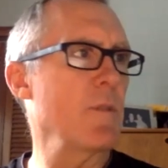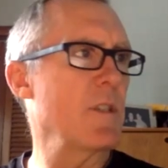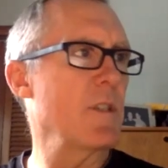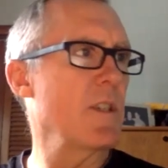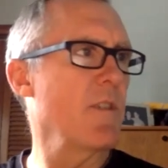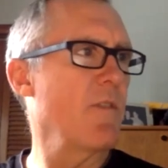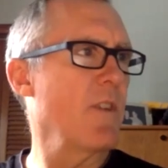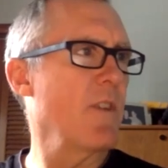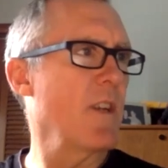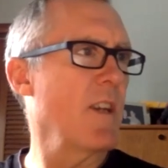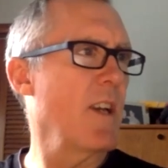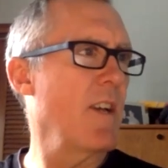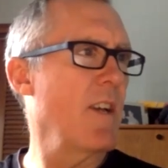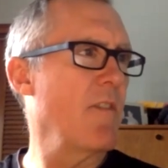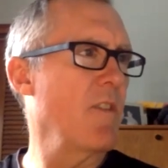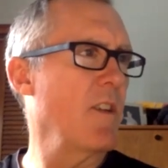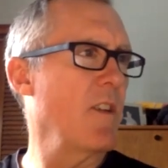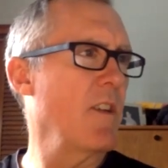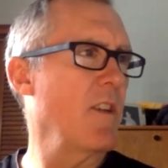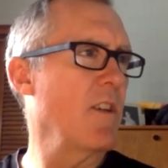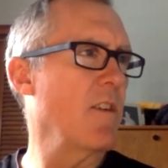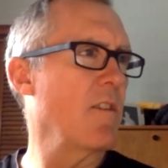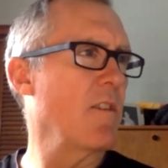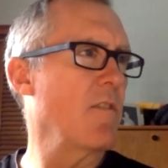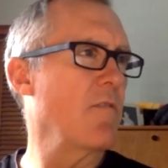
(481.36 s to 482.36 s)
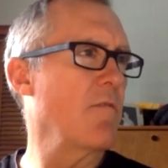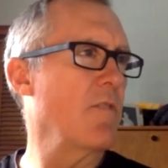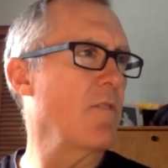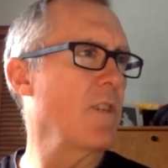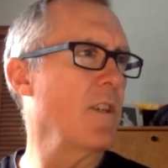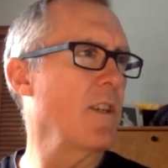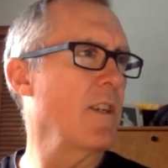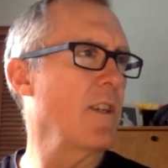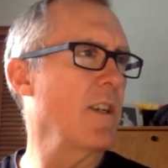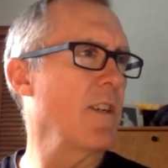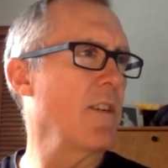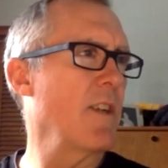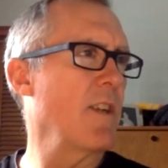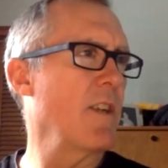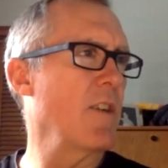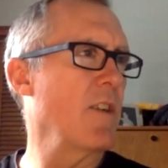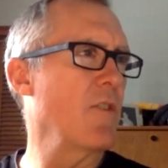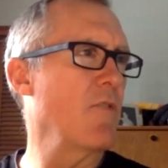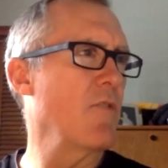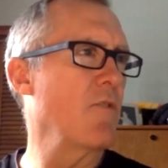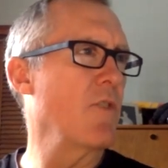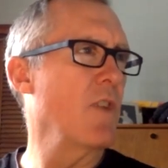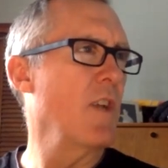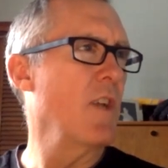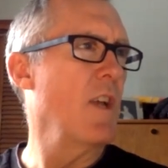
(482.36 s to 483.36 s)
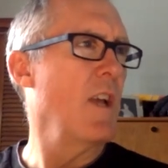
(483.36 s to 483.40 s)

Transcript: see if I have it here written down. I don't.